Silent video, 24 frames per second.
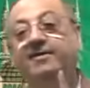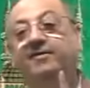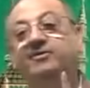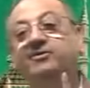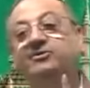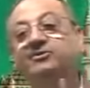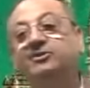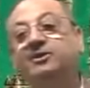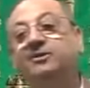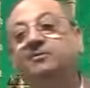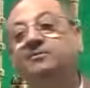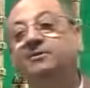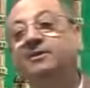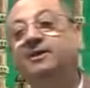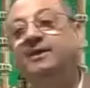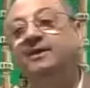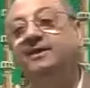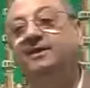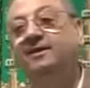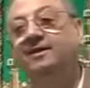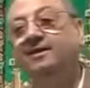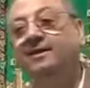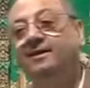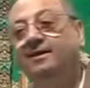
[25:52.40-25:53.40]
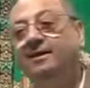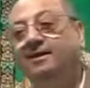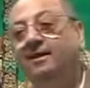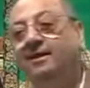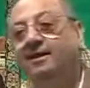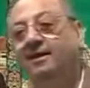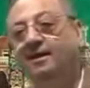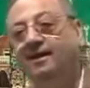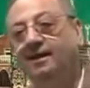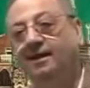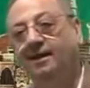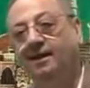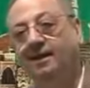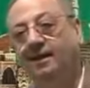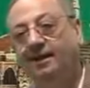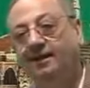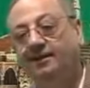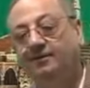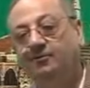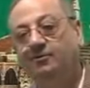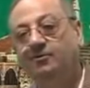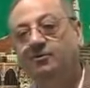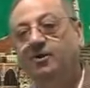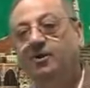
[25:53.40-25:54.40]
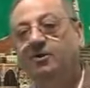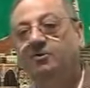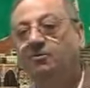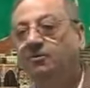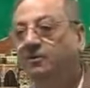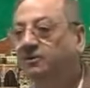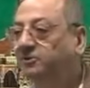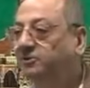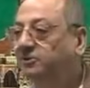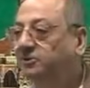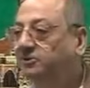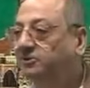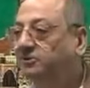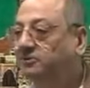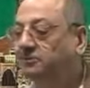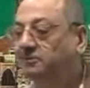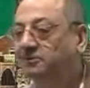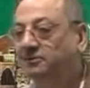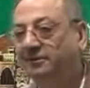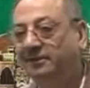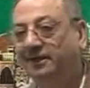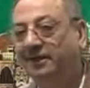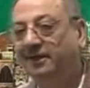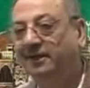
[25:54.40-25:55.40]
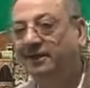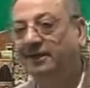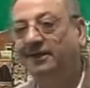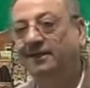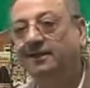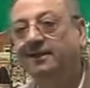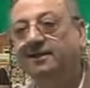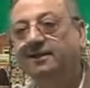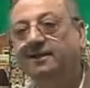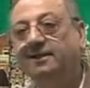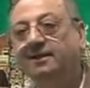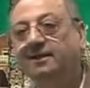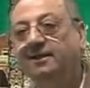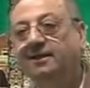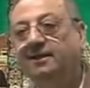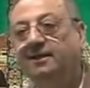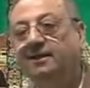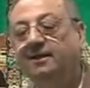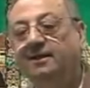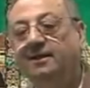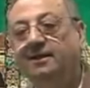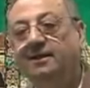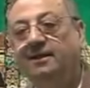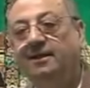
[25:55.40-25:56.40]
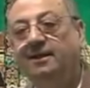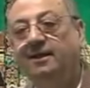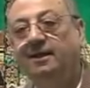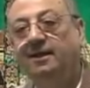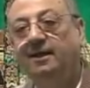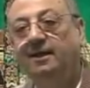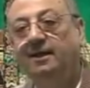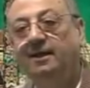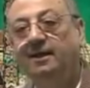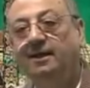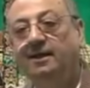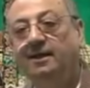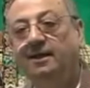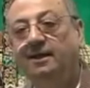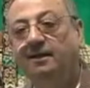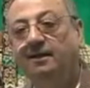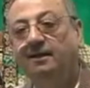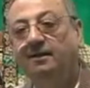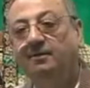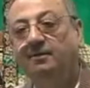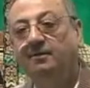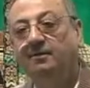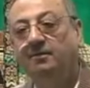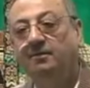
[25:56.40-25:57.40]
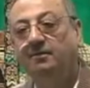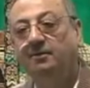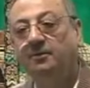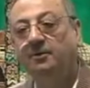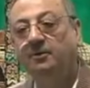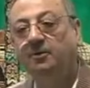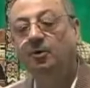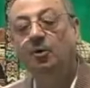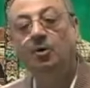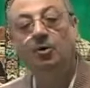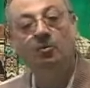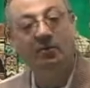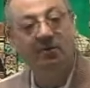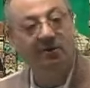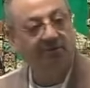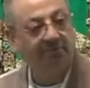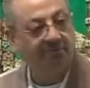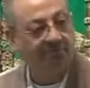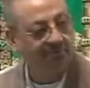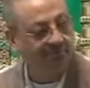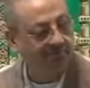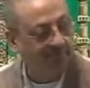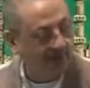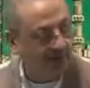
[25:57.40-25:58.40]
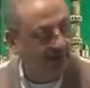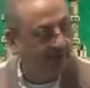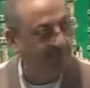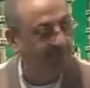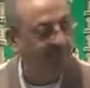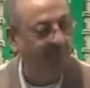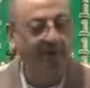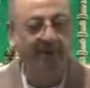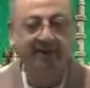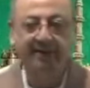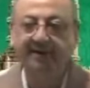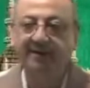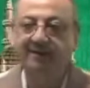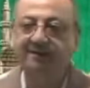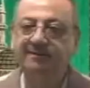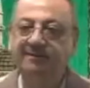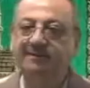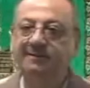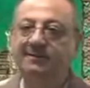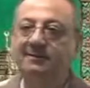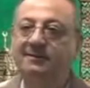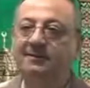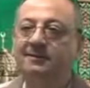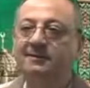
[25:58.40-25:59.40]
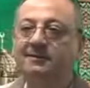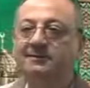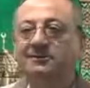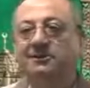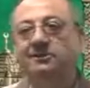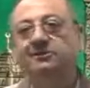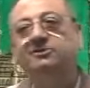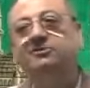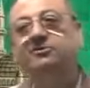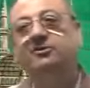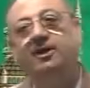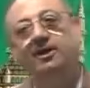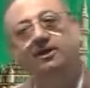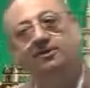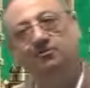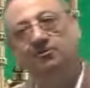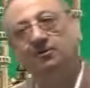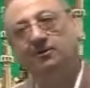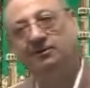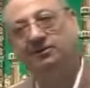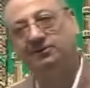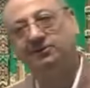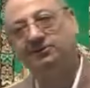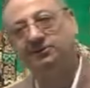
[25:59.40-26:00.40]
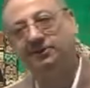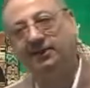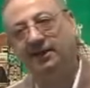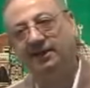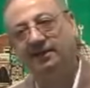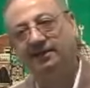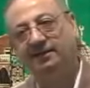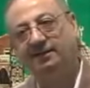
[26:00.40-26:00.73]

is something I do not want you to really be overwhelmed by it. Just try to understand.